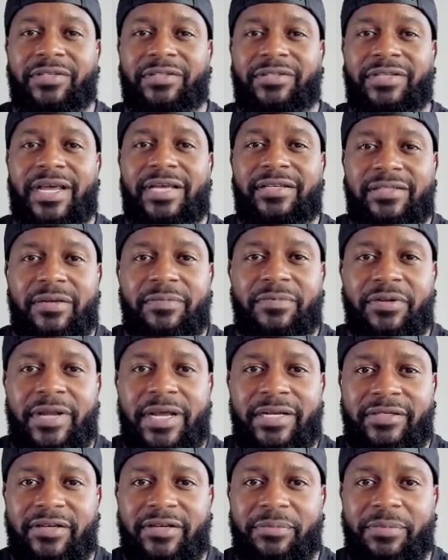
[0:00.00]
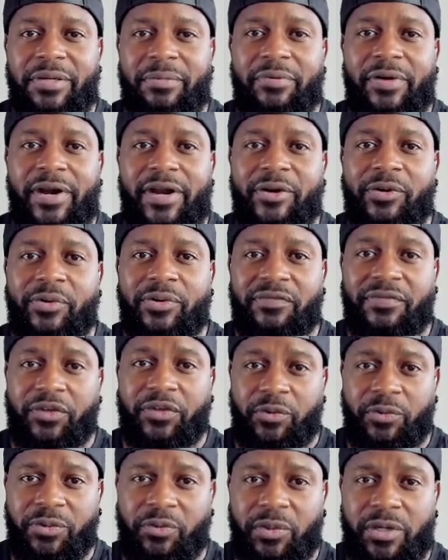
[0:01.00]
Is that something that's going to be a priority for
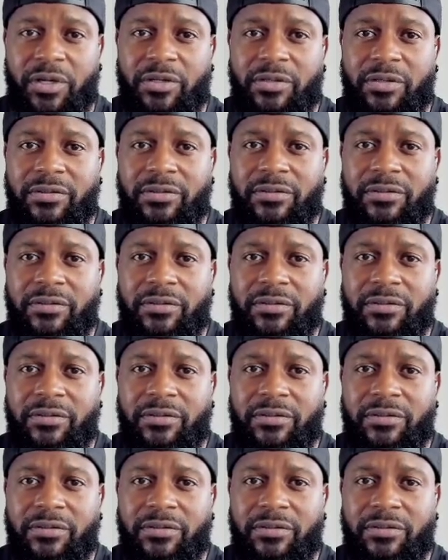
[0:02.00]
you as well?